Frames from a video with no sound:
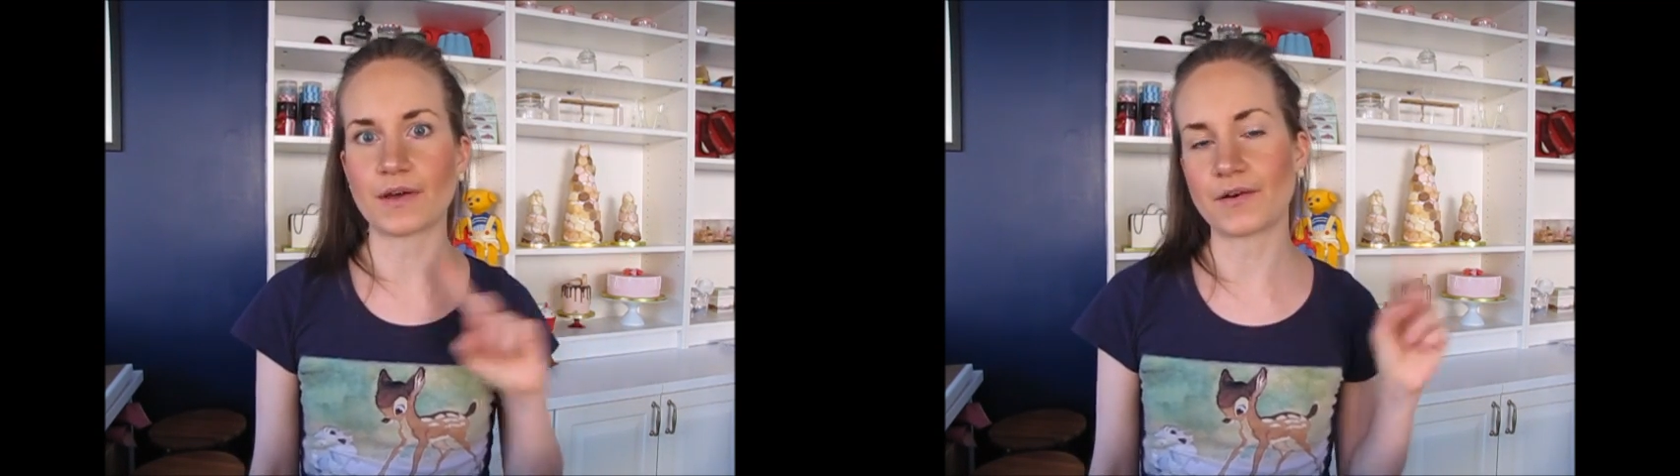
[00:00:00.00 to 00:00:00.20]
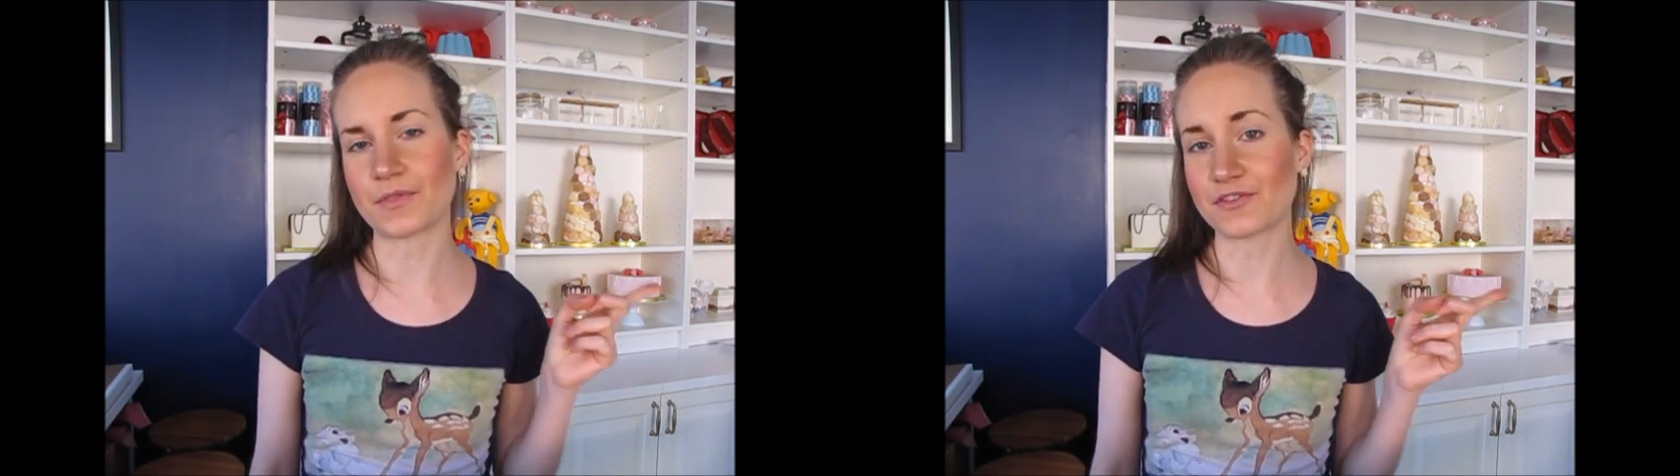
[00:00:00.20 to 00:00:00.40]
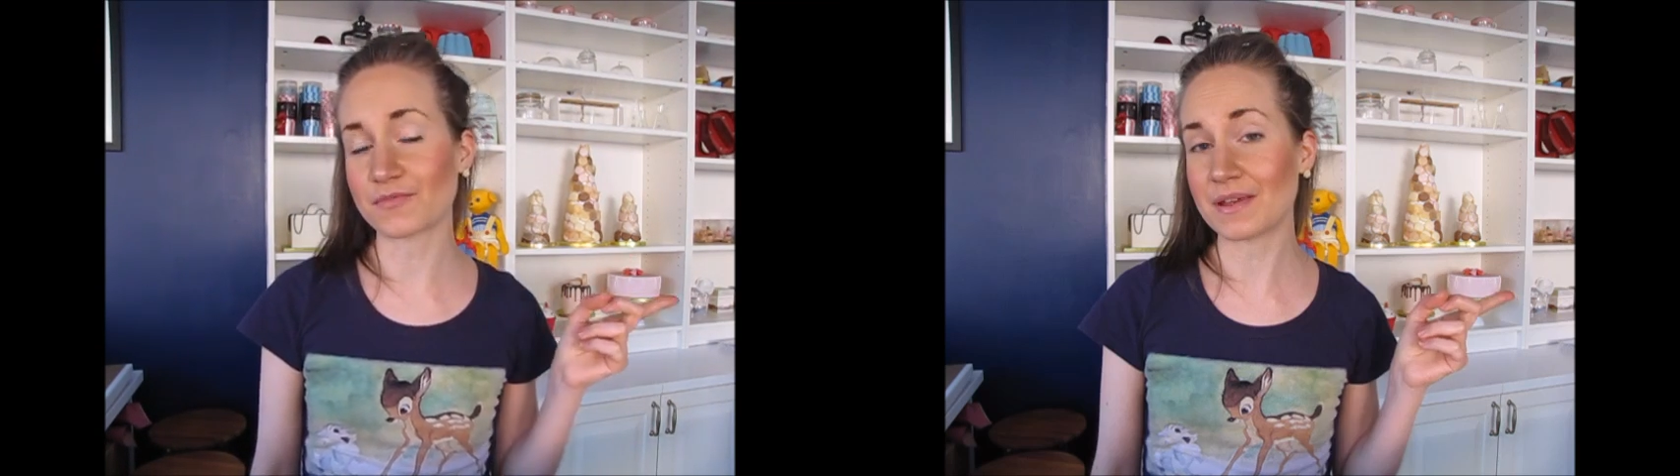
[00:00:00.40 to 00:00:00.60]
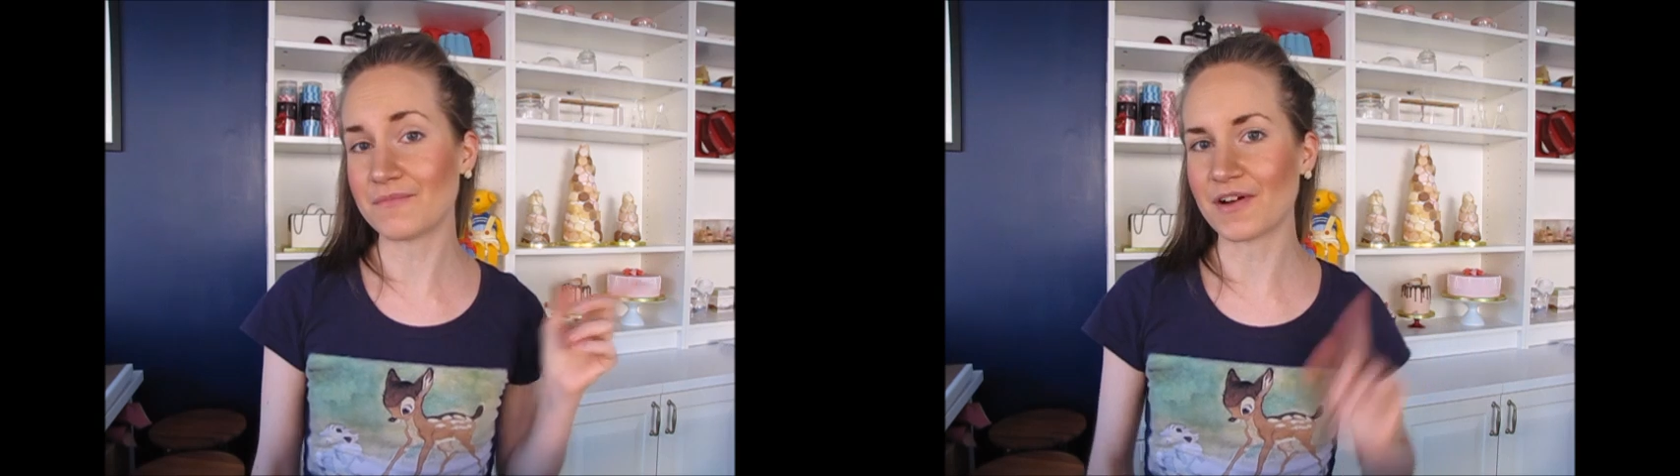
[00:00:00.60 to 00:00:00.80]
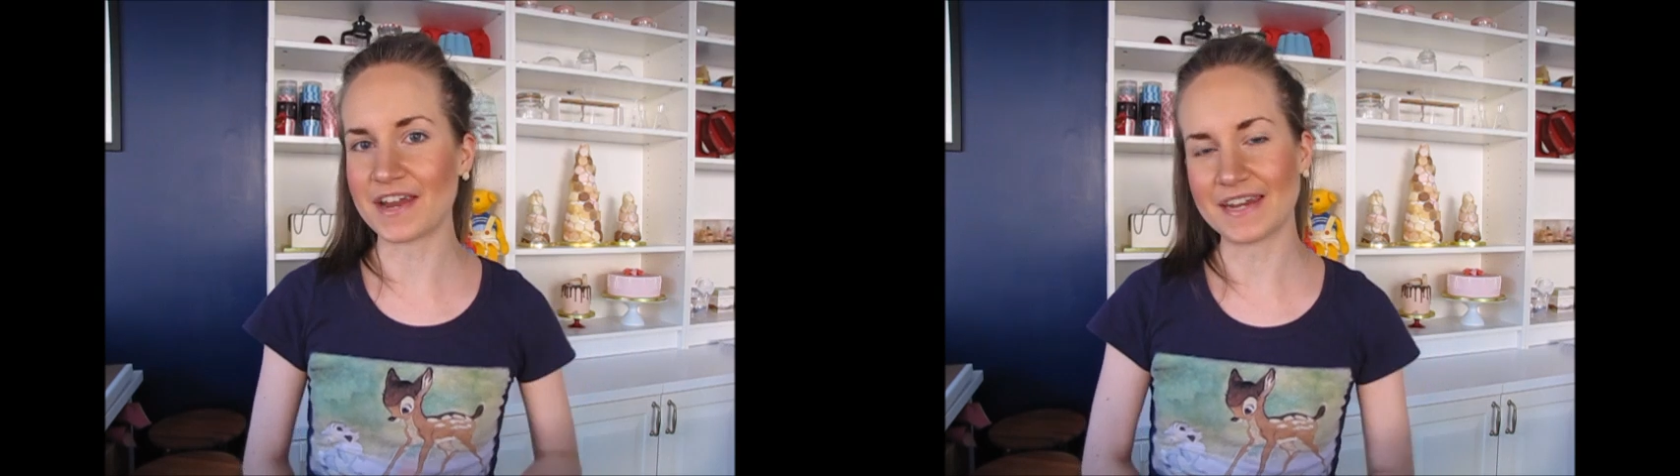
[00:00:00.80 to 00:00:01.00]
on the screen
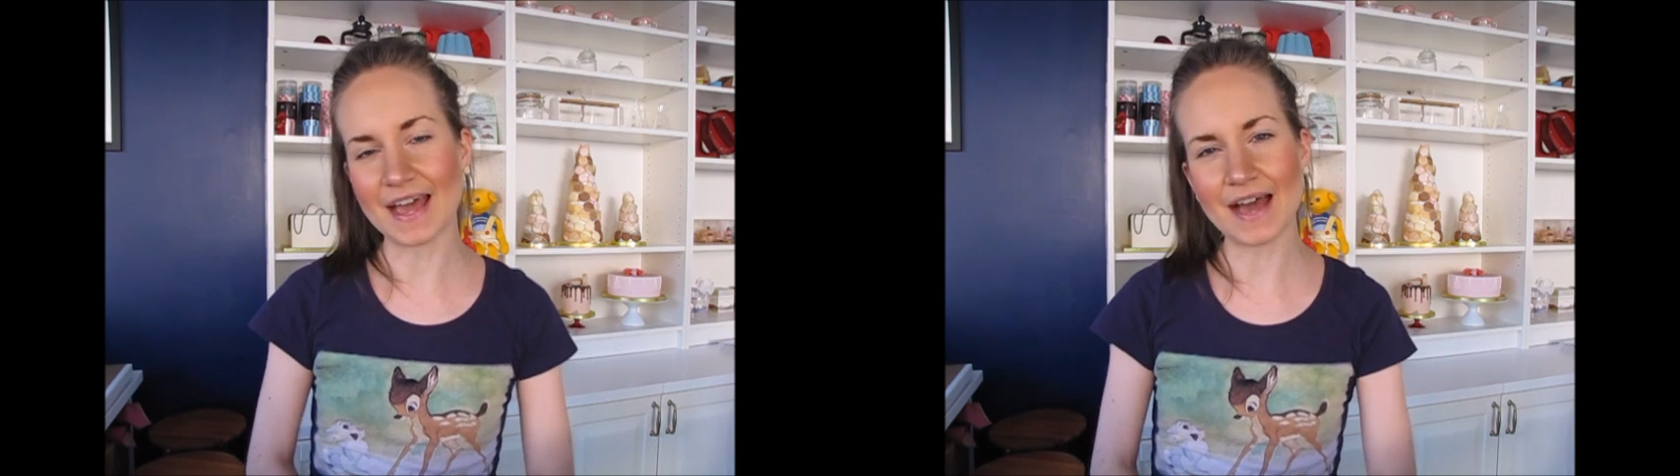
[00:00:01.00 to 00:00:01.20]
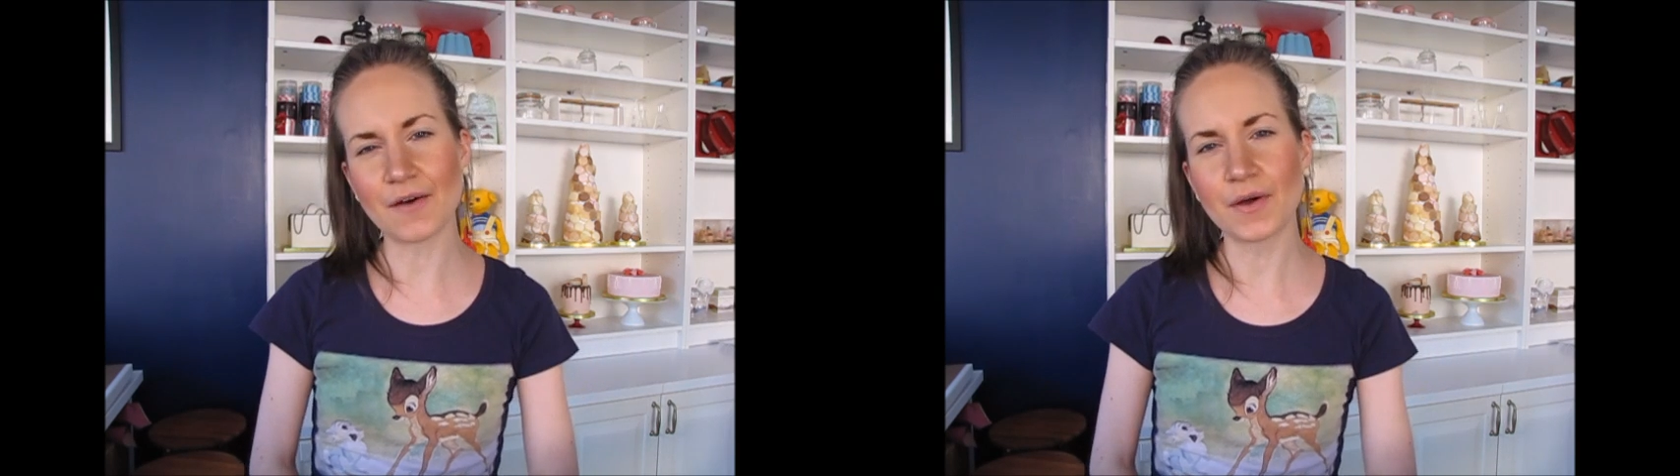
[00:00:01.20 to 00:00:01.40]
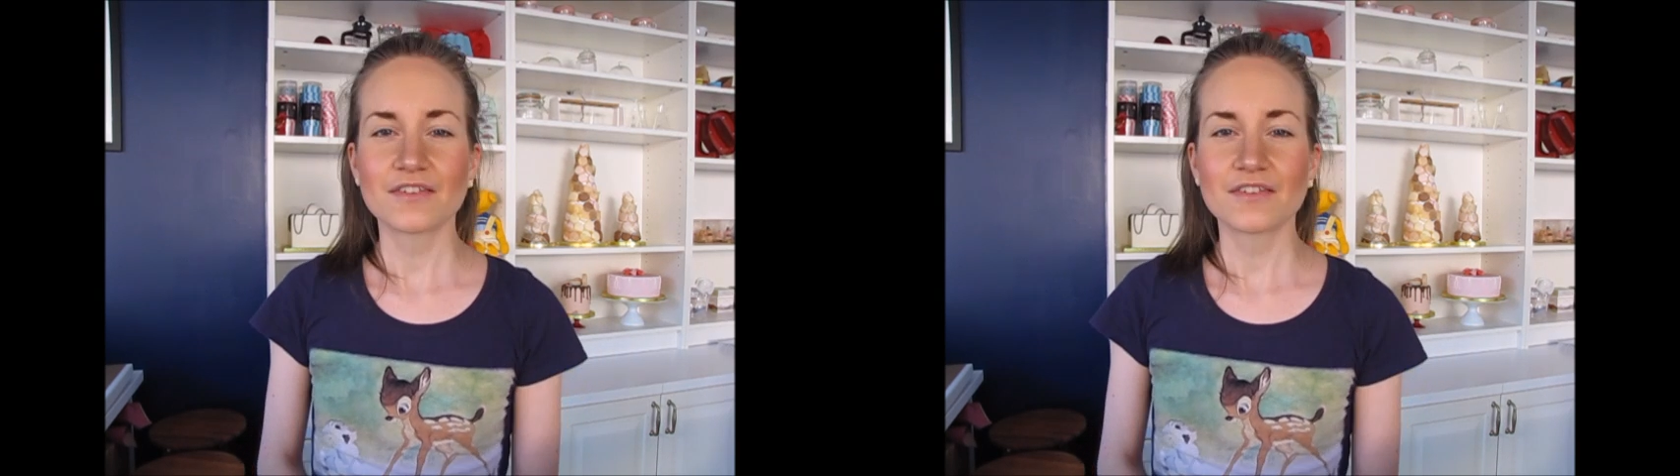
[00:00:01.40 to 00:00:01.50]
right now,